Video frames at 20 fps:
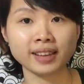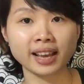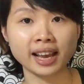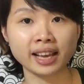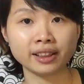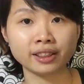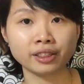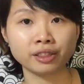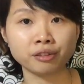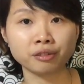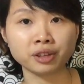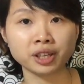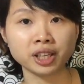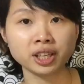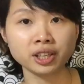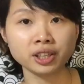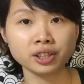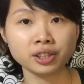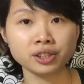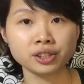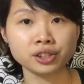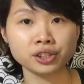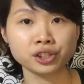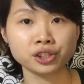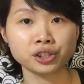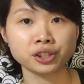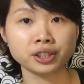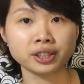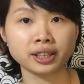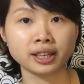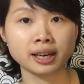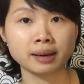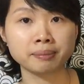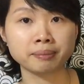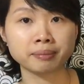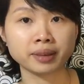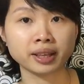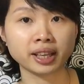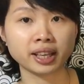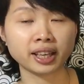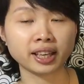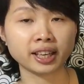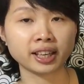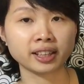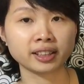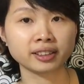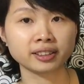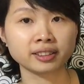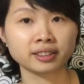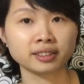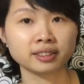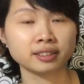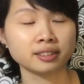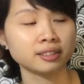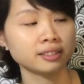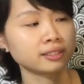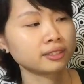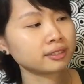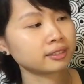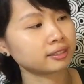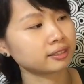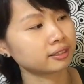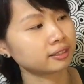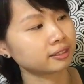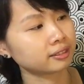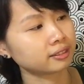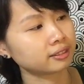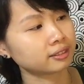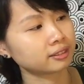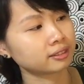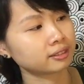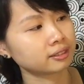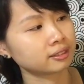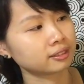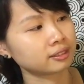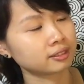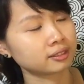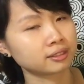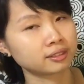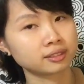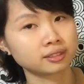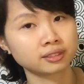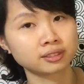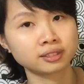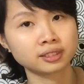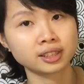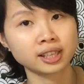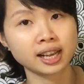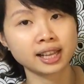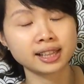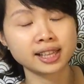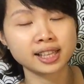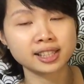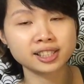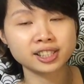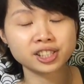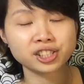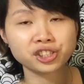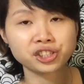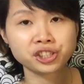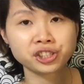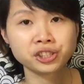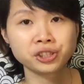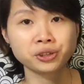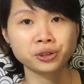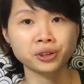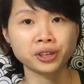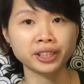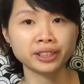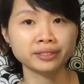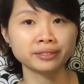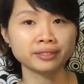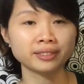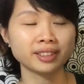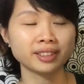And 3 should come here. And that's the G chord.